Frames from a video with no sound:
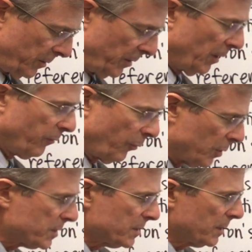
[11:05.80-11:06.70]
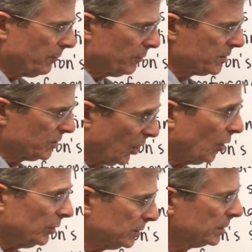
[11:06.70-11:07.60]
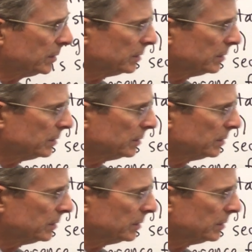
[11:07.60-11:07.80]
they're forces that result